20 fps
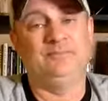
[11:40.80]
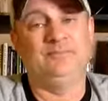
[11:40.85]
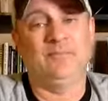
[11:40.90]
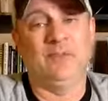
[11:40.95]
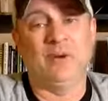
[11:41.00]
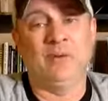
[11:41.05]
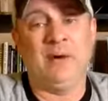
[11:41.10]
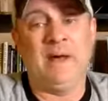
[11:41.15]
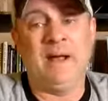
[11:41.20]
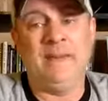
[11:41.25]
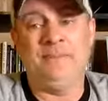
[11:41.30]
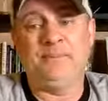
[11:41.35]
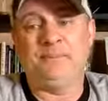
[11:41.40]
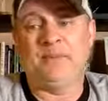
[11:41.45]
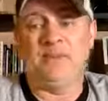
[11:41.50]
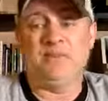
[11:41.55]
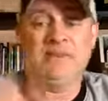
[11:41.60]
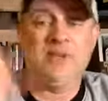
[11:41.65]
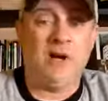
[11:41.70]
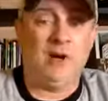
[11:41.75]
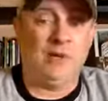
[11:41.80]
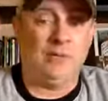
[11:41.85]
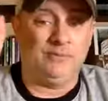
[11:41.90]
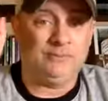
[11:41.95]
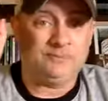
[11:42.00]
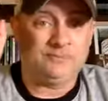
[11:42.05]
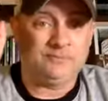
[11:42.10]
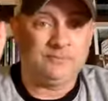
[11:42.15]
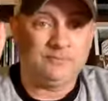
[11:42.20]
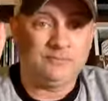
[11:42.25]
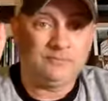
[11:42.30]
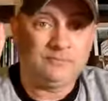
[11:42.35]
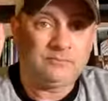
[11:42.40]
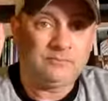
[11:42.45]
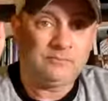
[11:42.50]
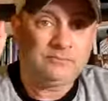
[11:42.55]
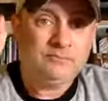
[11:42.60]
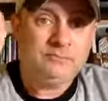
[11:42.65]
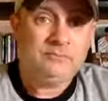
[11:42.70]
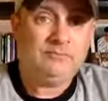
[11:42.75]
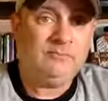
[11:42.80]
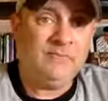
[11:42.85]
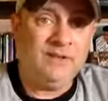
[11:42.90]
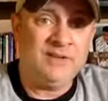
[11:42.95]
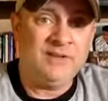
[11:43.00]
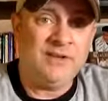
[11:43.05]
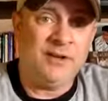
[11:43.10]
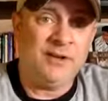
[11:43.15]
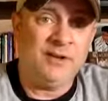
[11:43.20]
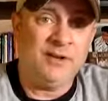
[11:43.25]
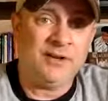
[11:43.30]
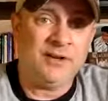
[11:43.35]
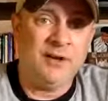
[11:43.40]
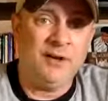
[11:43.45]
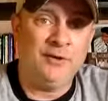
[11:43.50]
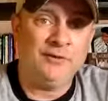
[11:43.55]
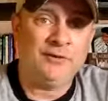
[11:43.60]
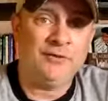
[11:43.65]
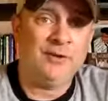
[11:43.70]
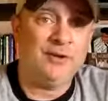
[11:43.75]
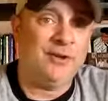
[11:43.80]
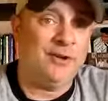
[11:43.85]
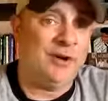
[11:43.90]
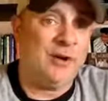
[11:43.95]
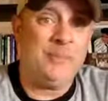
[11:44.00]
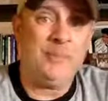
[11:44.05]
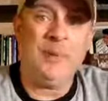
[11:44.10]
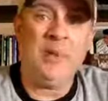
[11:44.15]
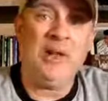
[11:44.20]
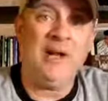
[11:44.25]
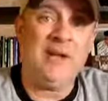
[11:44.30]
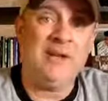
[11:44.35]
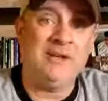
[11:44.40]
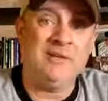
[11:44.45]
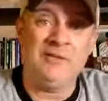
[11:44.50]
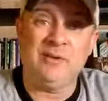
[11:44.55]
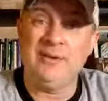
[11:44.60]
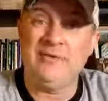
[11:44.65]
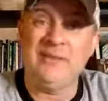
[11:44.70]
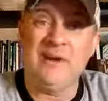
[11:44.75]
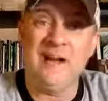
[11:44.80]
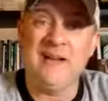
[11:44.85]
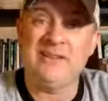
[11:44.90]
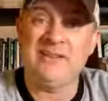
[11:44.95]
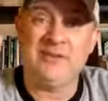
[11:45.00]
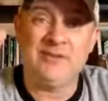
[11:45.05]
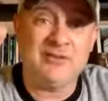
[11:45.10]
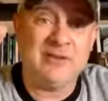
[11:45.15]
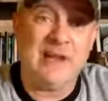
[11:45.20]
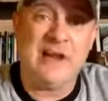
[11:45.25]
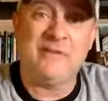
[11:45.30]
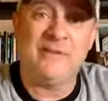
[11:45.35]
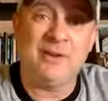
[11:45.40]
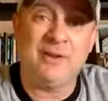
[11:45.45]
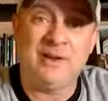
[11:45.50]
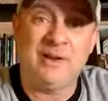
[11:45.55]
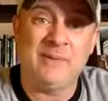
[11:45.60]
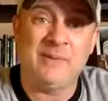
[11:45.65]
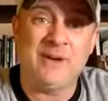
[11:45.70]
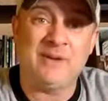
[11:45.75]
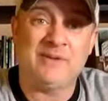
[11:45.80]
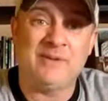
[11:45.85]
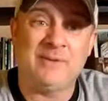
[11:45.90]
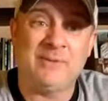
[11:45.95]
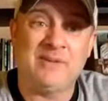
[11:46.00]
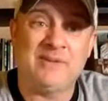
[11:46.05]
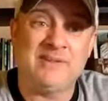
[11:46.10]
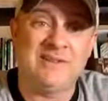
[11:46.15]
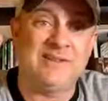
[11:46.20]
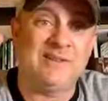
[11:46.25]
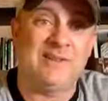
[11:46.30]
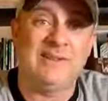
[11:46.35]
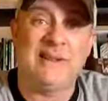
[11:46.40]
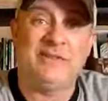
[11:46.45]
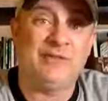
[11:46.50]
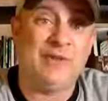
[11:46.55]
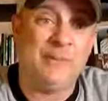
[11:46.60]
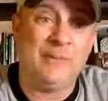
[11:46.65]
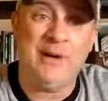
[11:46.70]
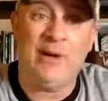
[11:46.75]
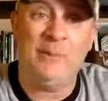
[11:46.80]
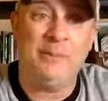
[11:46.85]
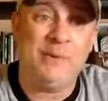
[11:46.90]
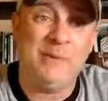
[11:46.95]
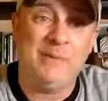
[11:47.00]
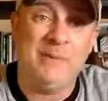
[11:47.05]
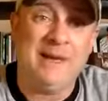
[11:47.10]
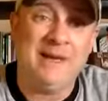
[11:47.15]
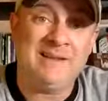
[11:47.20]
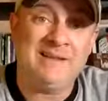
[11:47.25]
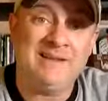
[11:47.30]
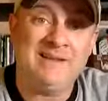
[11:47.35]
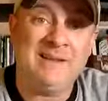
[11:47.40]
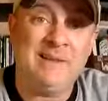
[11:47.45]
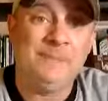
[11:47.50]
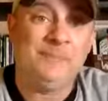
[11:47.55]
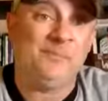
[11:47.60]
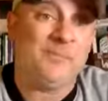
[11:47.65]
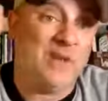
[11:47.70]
right? So tell your coach, your upline, your advisors, everything about your business and let them help you best.